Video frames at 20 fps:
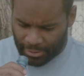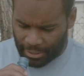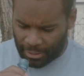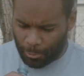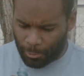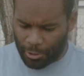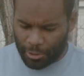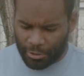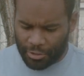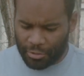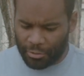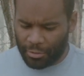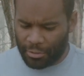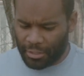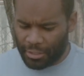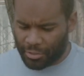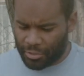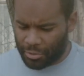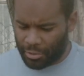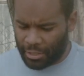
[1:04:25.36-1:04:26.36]
And one or two
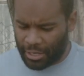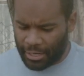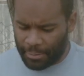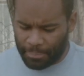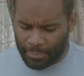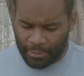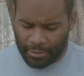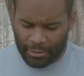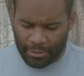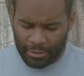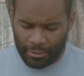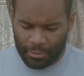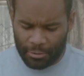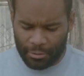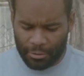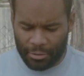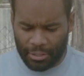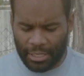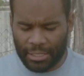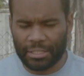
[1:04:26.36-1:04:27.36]
things are happening. Either
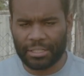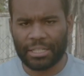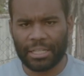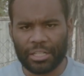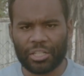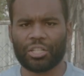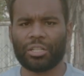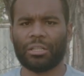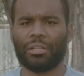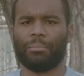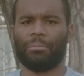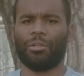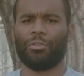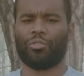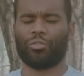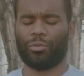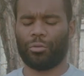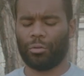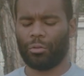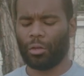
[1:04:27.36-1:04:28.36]
you're not teaching them the
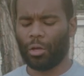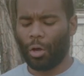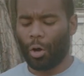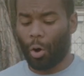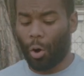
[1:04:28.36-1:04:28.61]
truth,